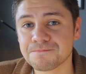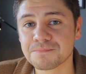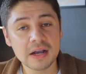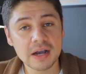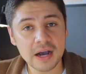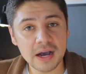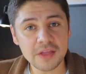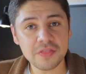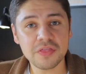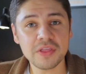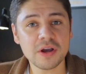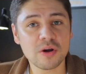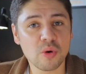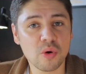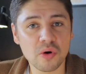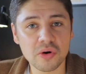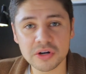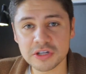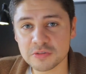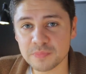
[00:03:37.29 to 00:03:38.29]
Cut the
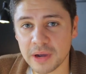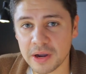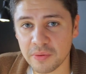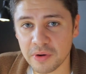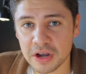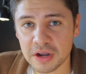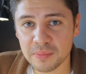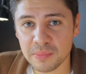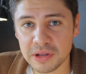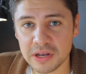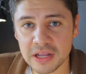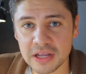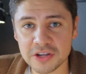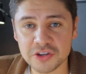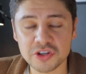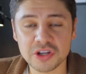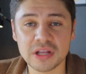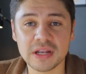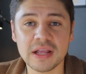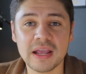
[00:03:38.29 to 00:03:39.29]
cord is my
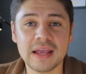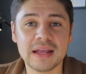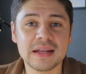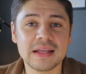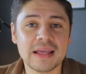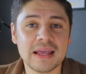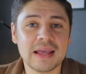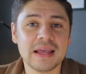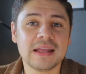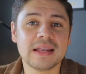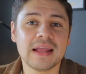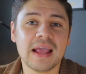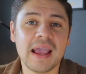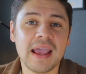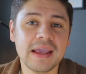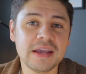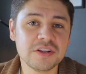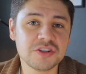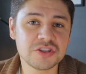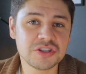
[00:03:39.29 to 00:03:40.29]
recommendation and get an
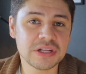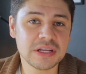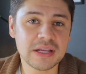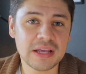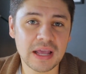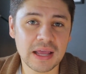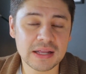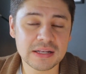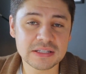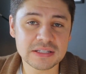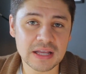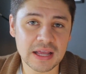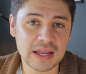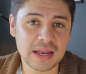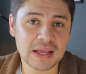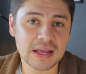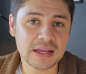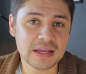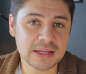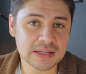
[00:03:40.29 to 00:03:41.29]
HD
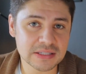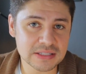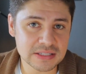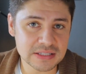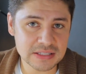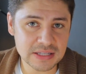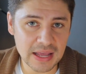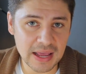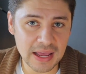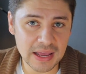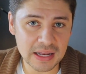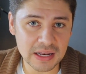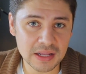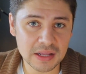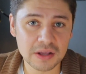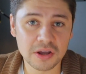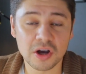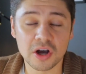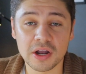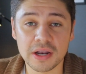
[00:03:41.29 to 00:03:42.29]
antenna instead
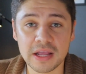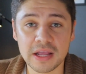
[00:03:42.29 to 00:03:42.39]
on